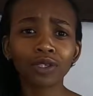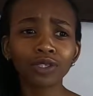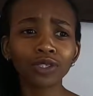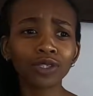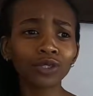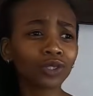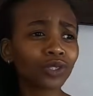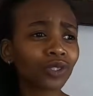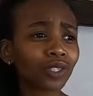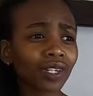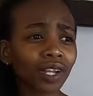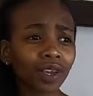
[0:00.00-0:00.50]

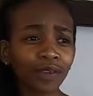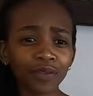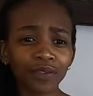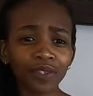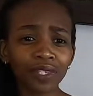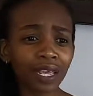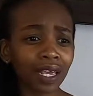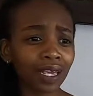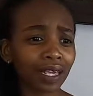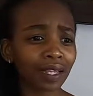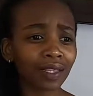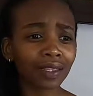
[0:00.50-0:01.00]
You should
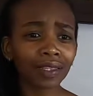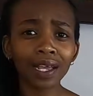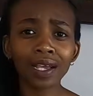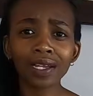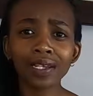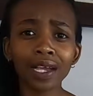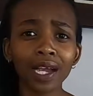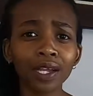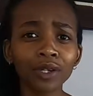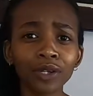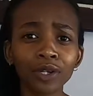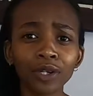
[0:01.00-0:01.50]
have taken
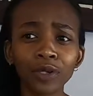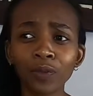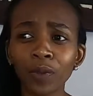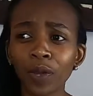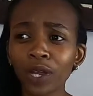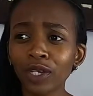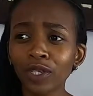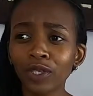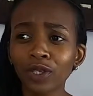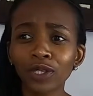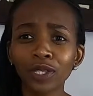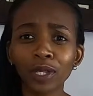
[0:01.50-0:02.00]
that 100
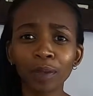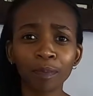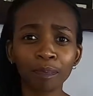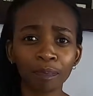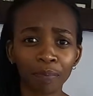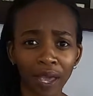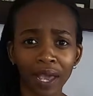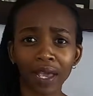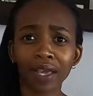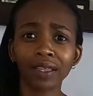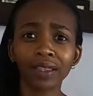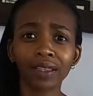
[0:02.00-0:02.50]
rand to the
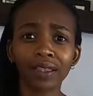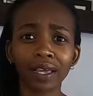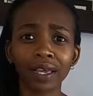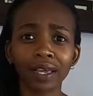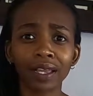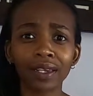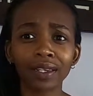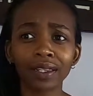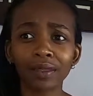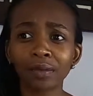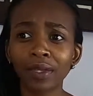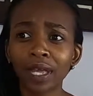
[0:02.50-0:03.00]
bank
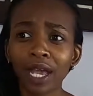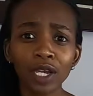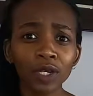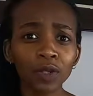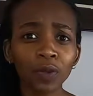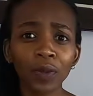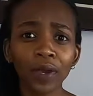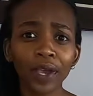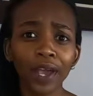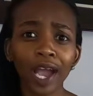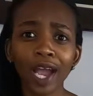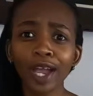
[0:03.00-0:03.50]
then.
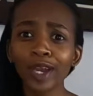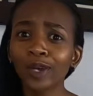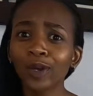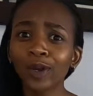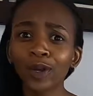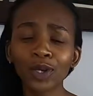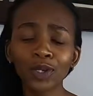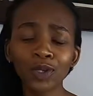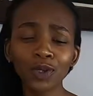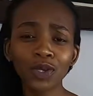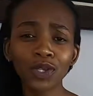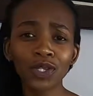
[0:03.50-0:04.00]
That way I
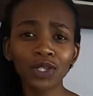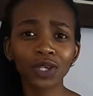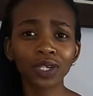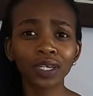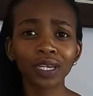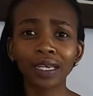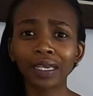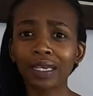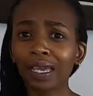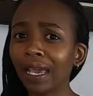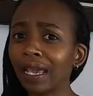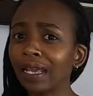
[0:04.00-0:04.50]
know it was
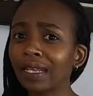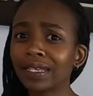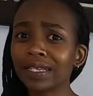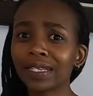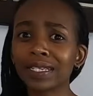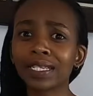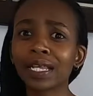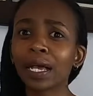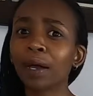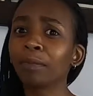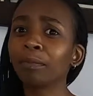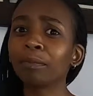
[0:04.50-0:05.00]
going to gain
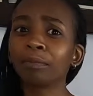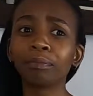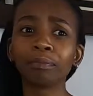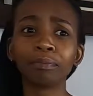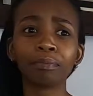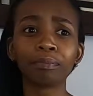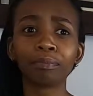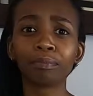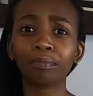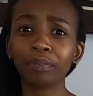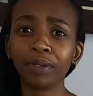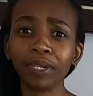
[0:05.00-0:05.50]

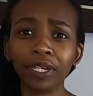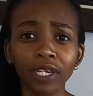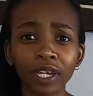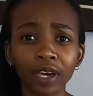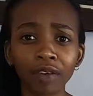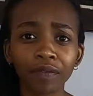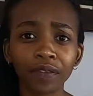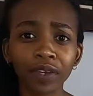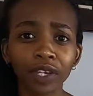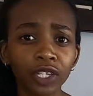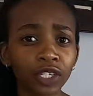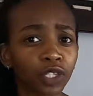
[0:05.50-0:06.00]
some bit
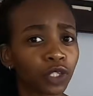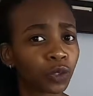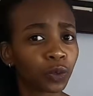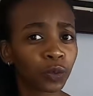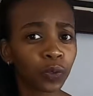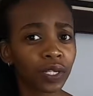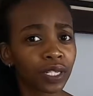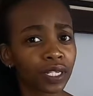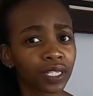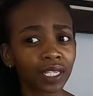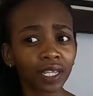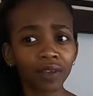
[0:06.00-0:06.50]
of
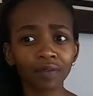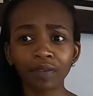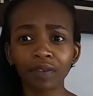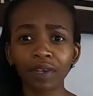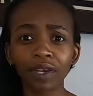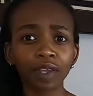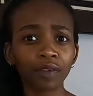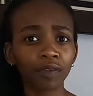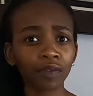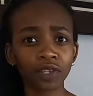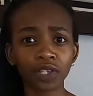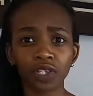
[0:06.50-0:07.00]
interest,
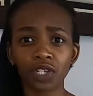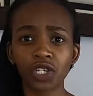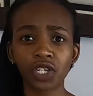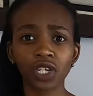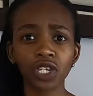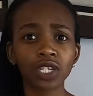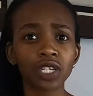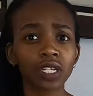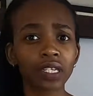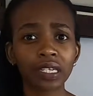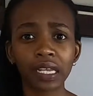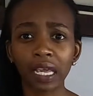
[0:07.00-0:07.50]
even if it's
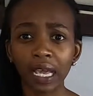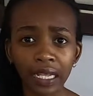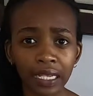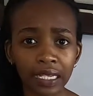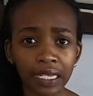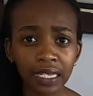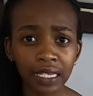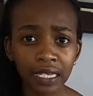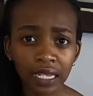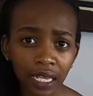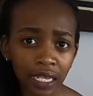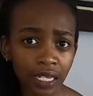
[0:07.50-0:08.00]
just
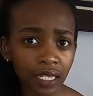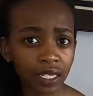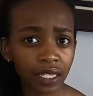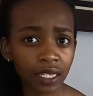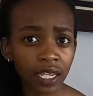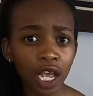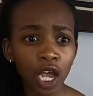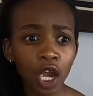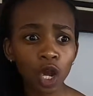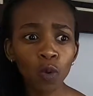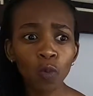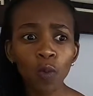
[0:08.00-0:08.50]
10
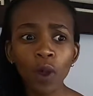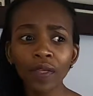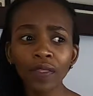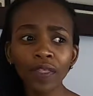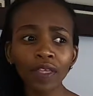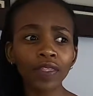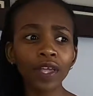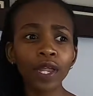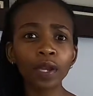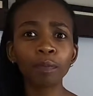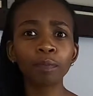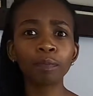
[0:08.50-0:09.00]
cents,
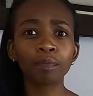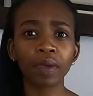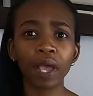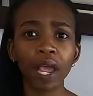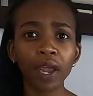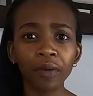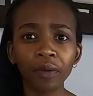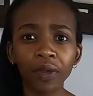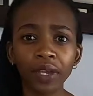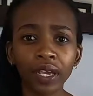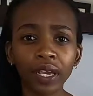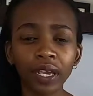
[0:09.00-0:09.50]
rather than
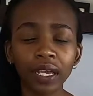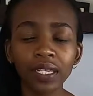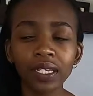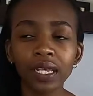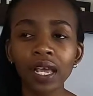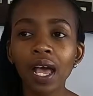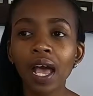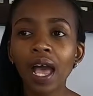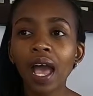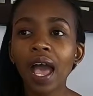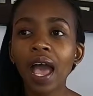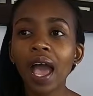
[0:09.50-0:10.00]
burying it.